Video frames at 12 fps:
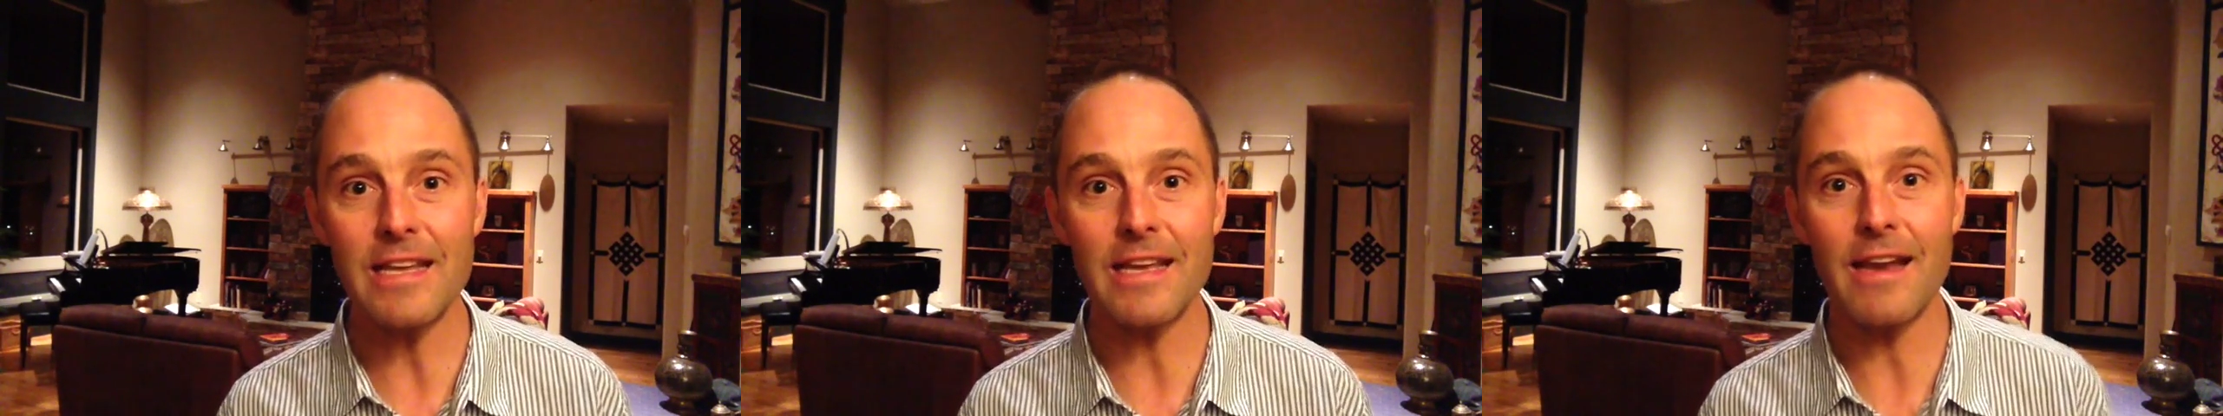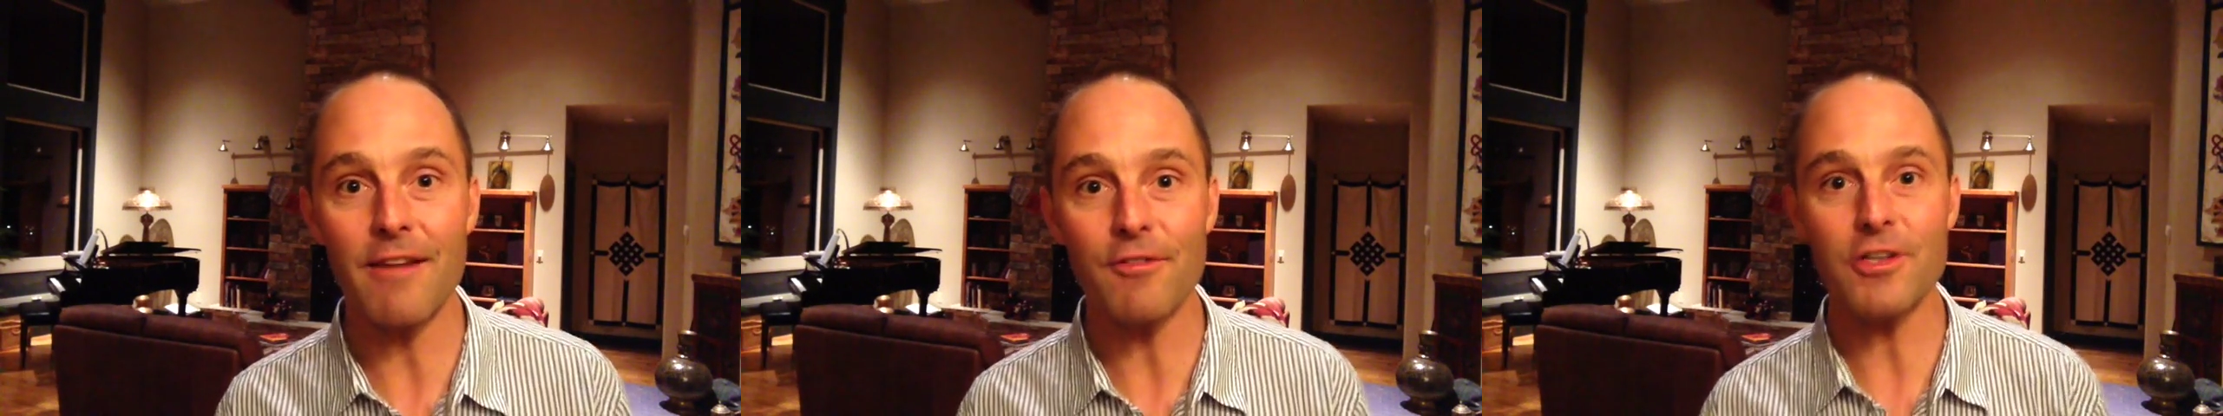seeing
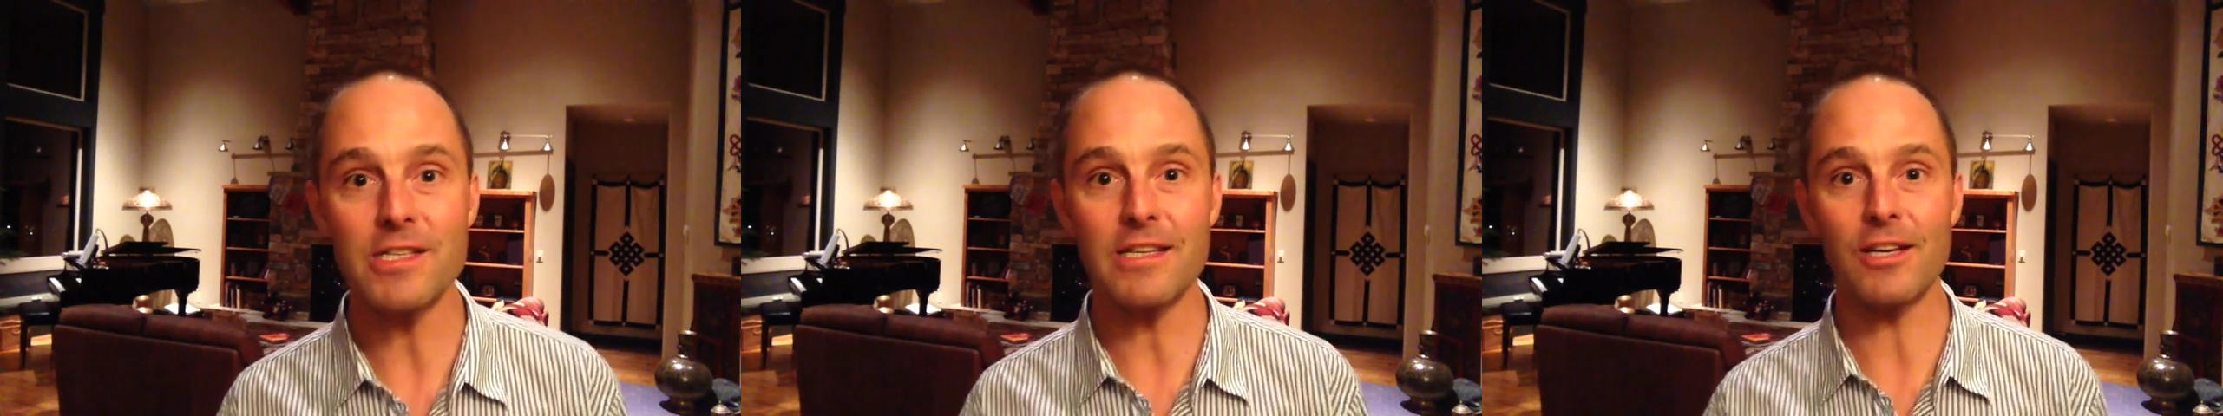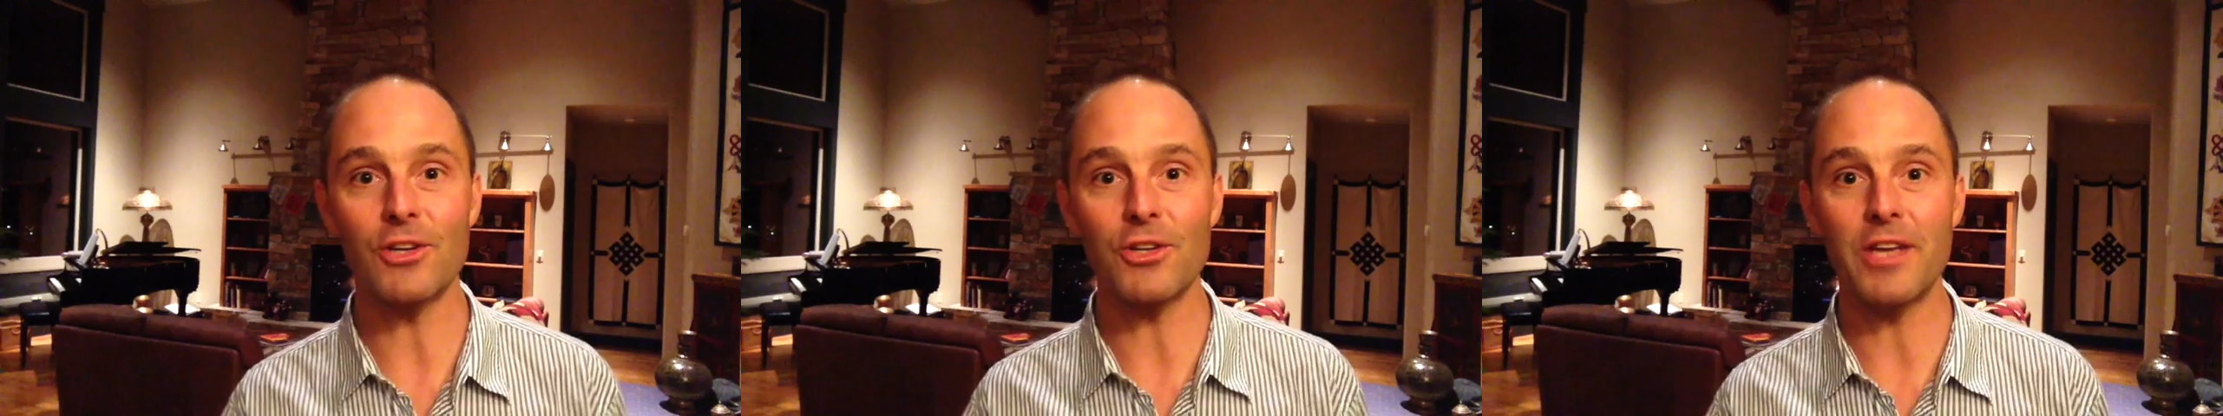it every
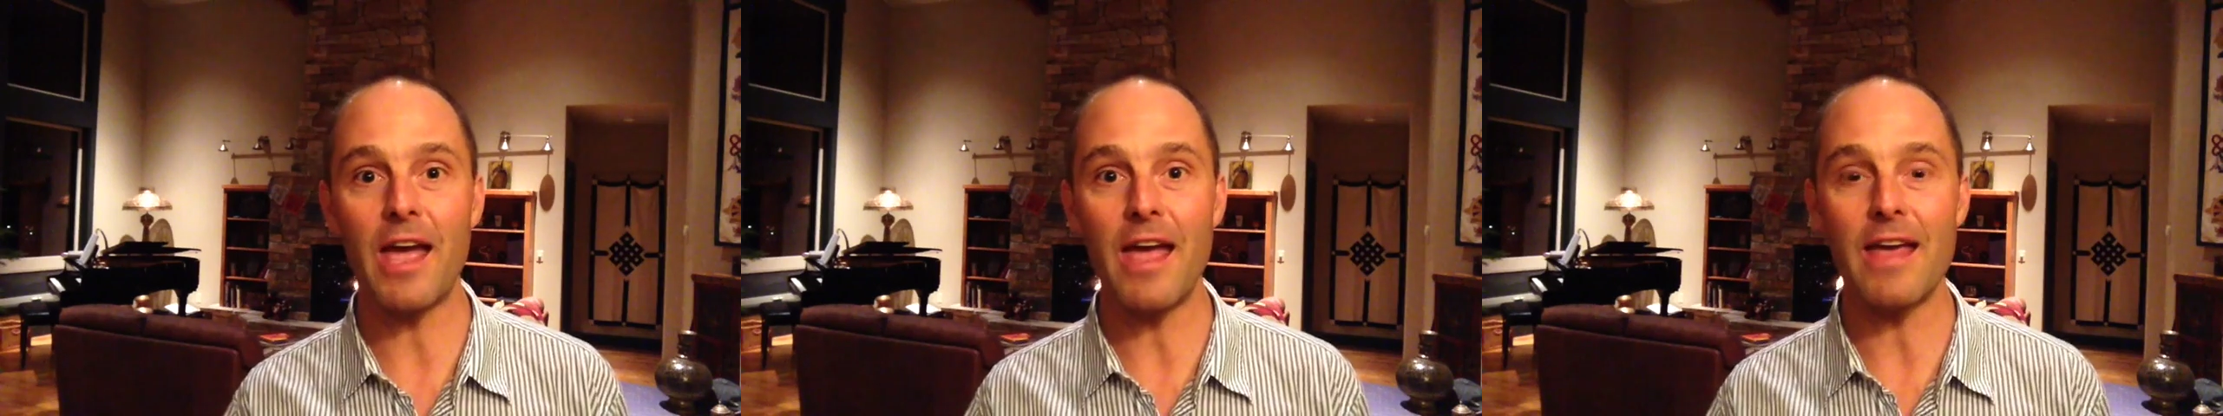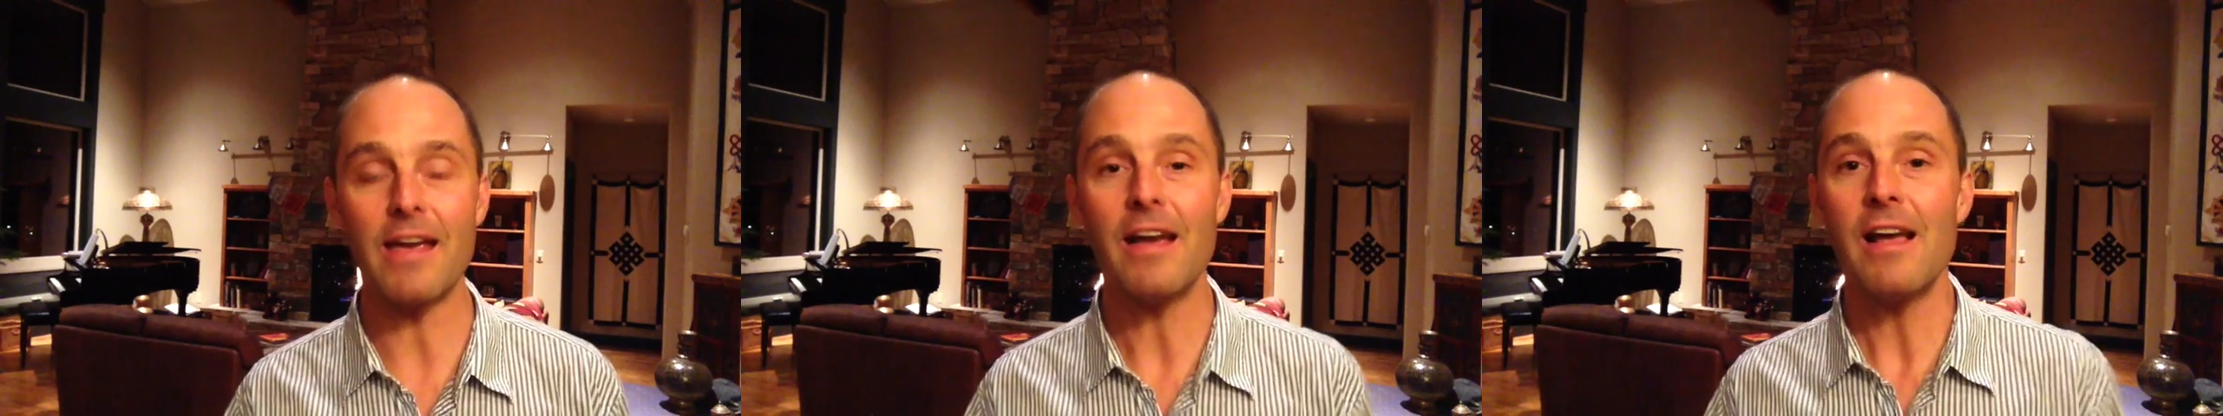single
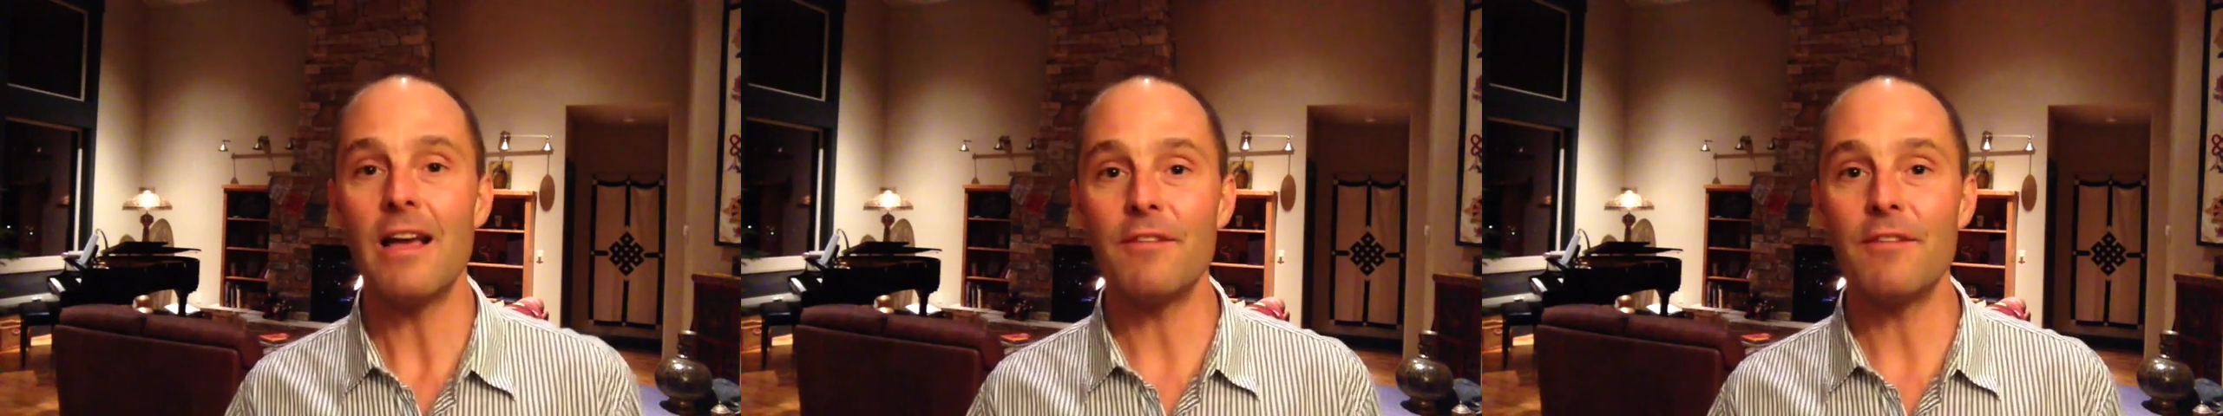day.